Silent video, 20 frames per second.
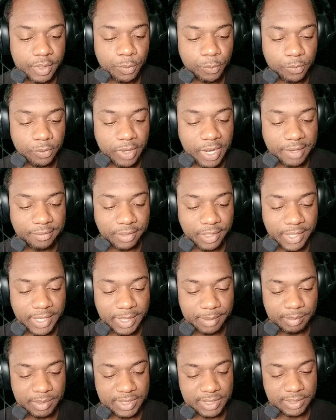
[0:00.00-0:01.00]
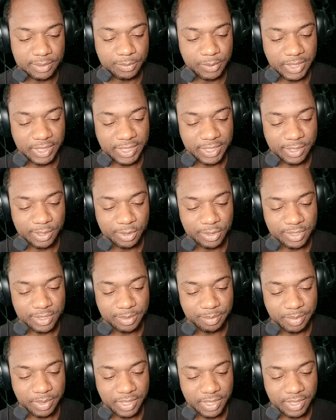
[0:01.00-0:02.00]
Rival Hamilton, will he goes
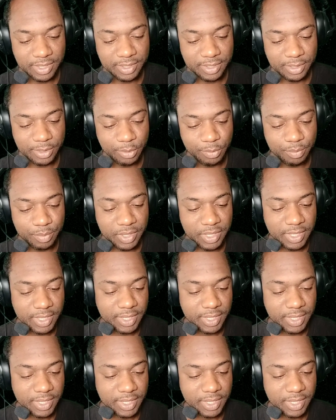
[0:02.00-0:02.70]
to pit? Nope.